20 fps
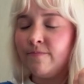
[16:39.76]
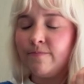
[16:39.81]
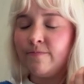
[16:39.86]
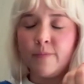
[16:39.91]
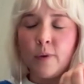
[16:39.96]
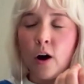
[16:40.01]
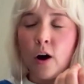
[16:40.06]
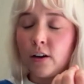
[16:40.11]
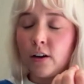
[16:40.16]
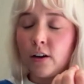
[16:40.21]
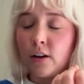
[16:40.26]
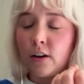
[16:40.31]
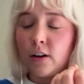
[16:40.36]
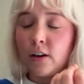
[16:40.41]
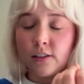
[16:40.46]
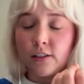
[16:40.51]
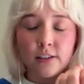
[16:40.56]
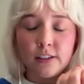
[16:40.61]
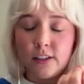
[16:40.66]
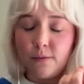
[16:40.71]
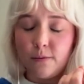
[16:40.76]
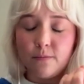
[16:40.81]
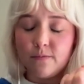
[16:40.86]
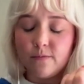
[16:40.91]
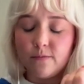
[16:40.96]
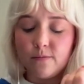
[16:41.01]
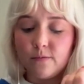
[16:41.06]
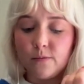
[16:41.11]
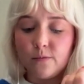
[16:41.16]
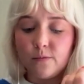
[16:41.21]
honestly,
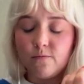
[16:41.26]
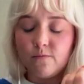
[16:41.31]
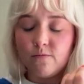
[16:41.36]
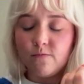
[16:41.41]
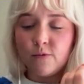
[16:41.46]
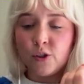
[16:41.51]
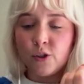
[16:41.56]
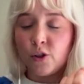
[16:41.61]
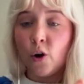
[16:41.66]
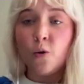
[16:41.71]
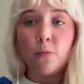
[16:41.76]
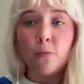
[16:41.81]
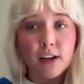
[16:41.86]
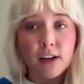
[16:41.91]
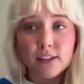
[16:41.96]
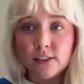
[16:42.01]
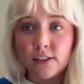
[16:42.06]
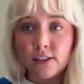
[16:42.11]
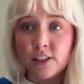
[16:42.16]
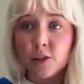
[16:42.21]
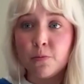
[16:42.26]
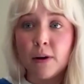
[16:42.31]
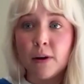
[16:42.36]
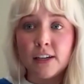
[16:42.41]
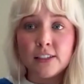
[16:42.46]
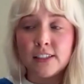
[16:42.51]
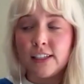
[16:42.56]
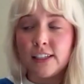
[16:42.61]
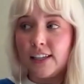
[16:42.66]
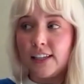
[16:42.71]
so much,
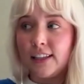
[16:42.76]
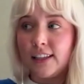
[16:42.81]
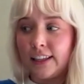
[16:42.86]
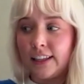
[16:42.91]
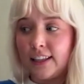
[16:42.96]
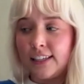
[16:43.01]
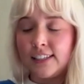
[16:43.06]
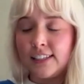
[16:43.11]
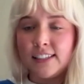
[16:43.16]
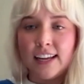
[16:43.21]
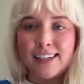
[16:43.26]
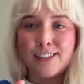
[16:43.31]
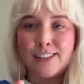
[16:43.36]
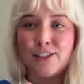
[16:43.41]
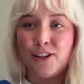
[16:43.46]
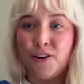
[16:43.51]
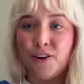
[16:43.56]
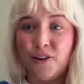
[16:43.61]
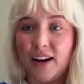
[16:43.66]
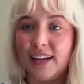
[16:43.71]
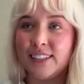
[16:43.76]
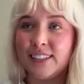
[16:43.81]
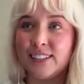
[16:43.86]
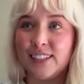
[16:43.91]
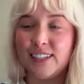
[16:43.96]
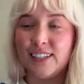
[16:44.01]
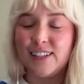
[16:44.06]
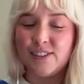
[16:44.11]
especially like this next generation.